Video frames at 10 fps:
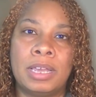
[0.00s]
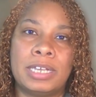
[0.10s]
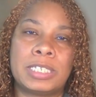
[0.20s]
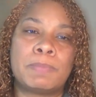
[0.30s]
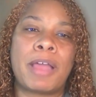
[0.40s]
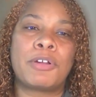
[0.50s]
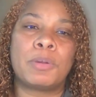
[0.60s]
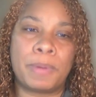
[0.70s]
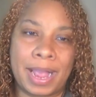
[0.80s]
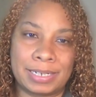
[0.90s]
It's spiral
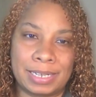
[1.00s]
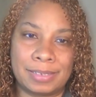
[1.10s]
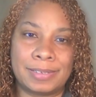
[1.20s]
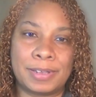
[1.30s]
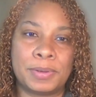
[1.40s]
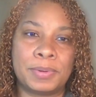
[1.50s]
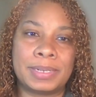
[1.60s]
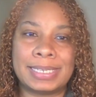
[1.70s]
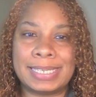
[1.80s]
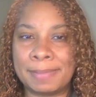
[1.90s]
practice. So
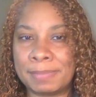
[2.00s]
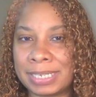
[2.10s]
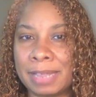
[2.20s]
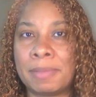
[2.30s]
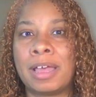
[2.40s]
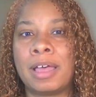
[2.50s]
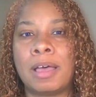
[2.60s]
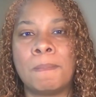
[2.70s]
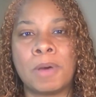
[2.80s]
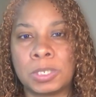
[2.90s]
same schema,
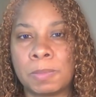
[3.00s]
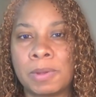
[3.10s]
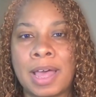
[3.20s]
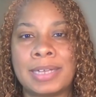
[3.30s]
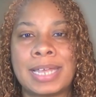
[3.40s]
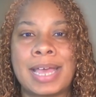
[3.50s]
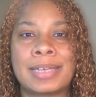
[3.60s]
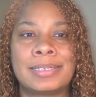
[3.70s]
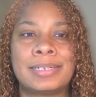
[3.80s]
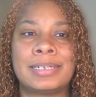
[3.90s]
multiple
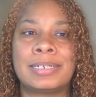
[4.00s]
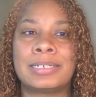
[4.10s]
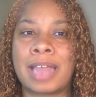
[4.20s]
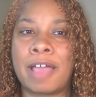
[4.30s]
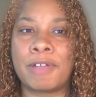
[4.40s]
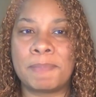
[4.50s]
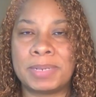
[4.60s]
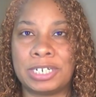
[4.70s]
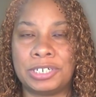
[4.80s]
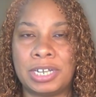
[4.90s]
context, not
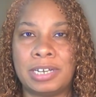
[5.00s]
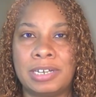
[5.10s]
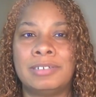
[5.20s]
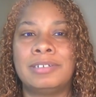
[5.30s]
repetition,